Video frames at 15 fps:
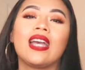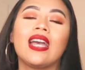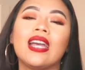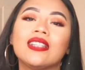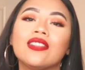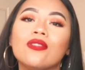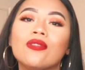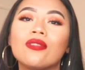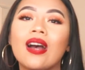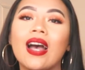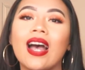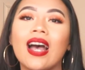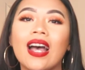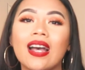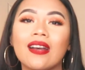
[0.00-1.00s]
I don't
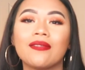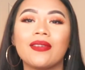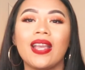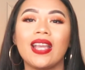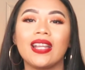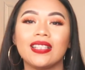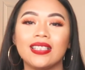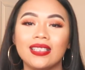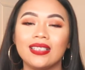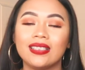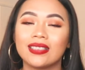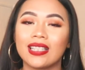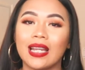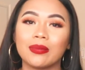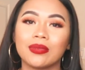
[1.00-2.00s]
have any
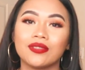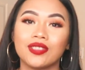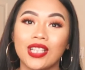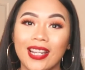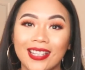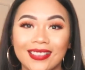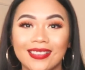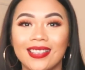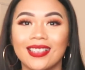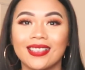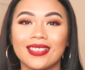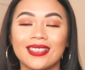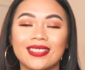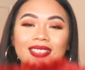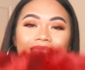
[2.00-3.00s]
type of jacket like
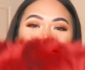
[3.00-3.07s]
this